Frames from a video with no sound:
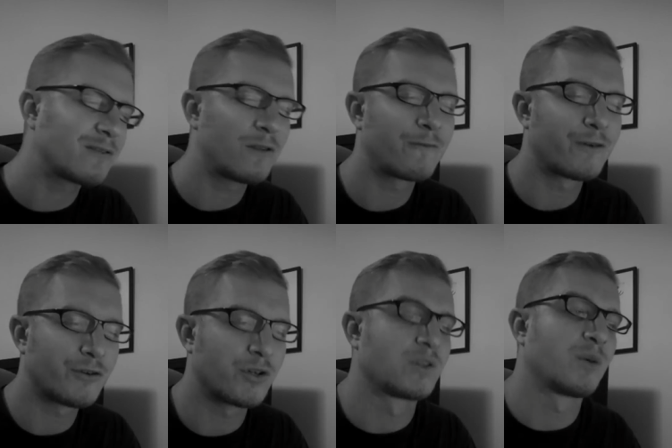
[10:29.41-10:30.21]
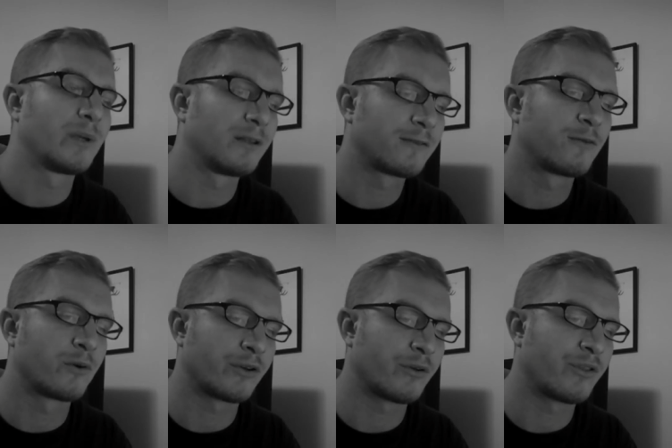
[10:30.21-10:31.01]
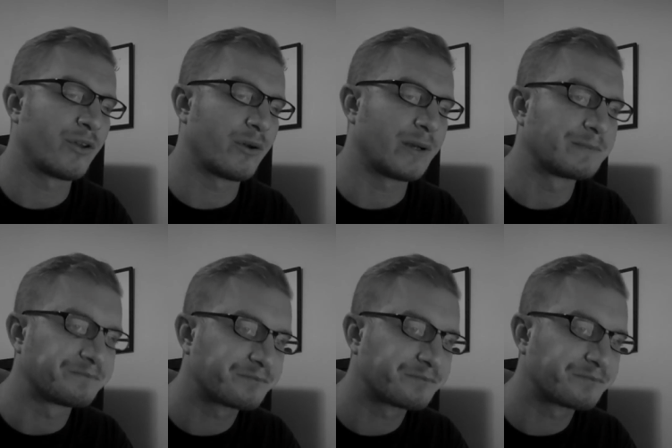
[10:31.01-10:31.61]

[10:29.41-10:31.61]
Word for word: has all the virtues that we look for in a good theory.